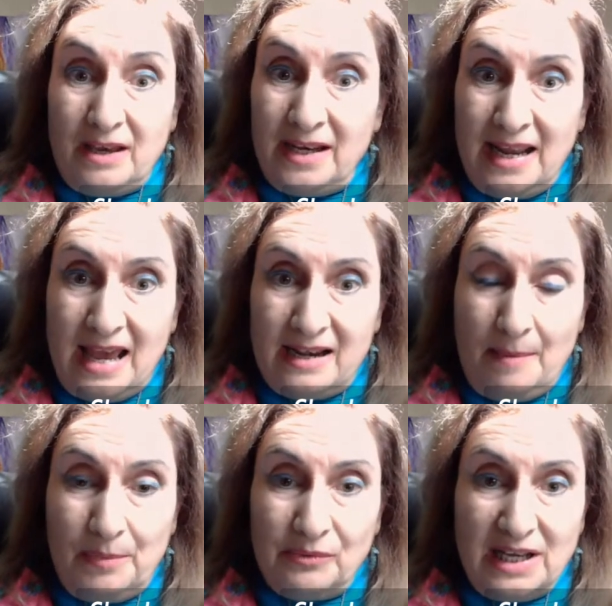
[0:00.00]
I thought I had an
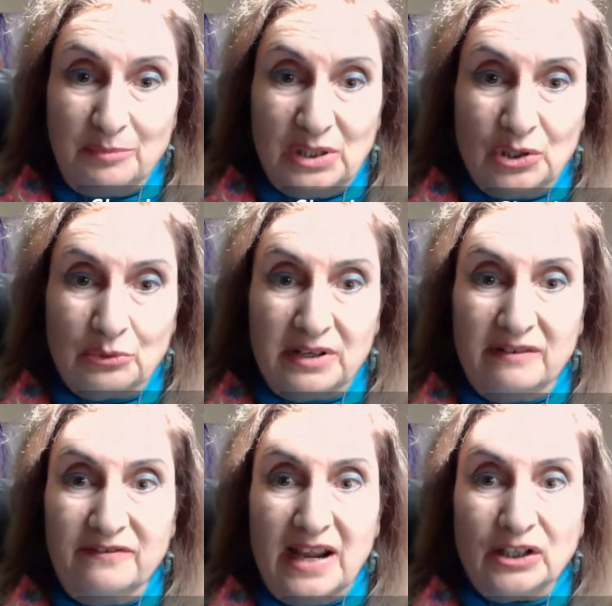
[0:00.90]
upper
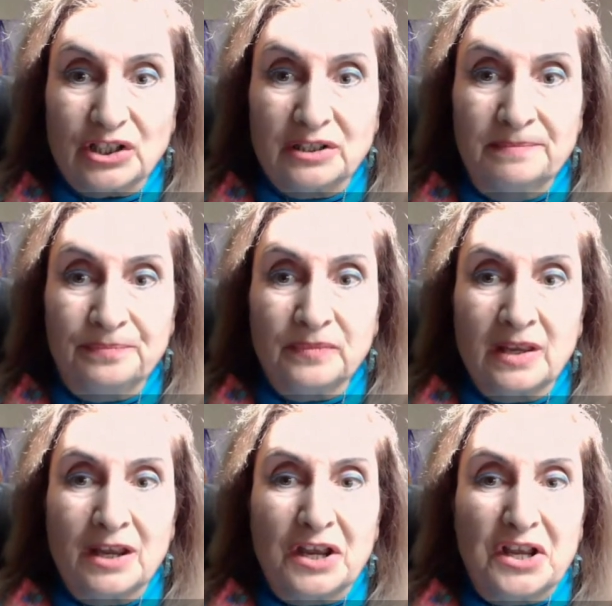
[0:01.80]
respiratory infection.
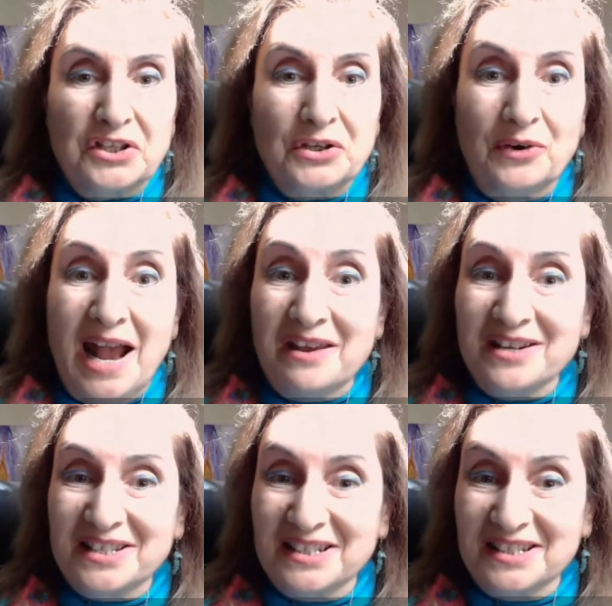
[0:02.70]
So how
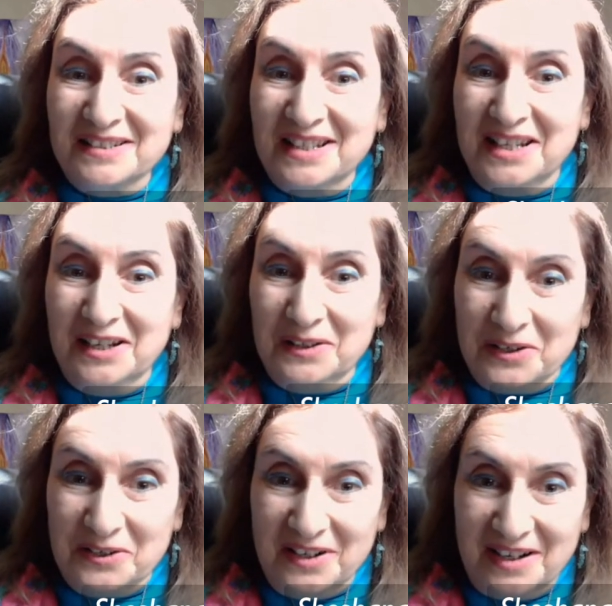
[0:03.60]
does a
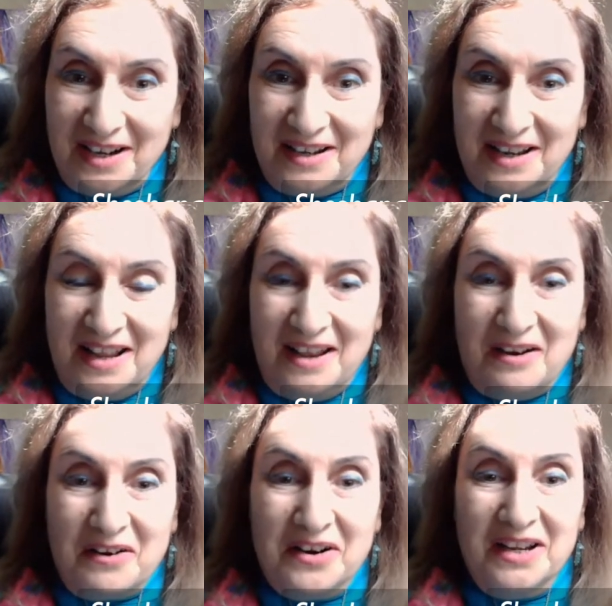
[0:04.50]
healer
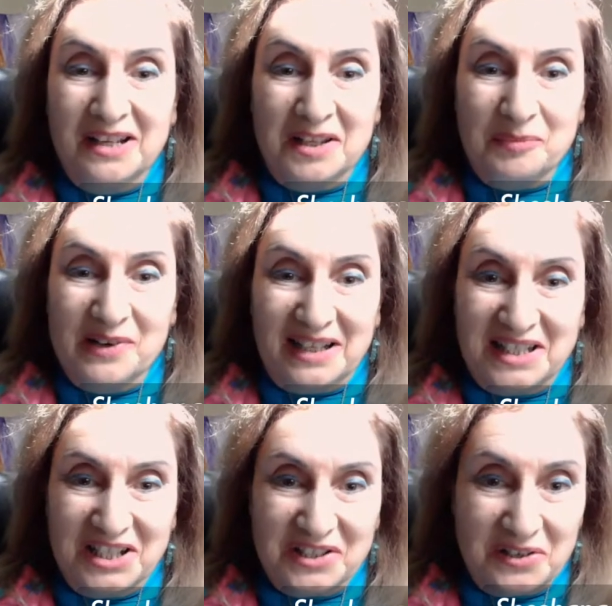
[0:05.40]
or a healing
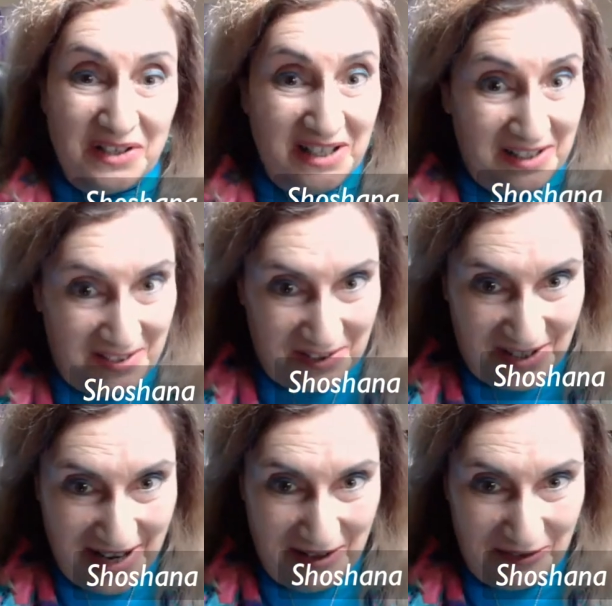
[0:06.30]
practitioner heal
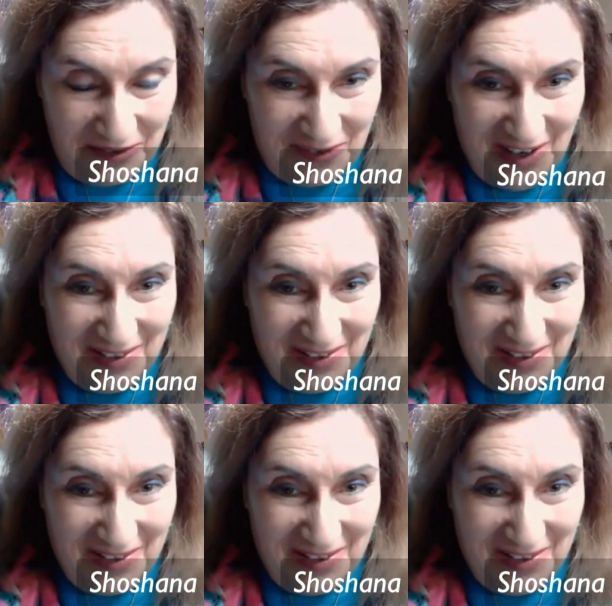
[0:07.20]
herself?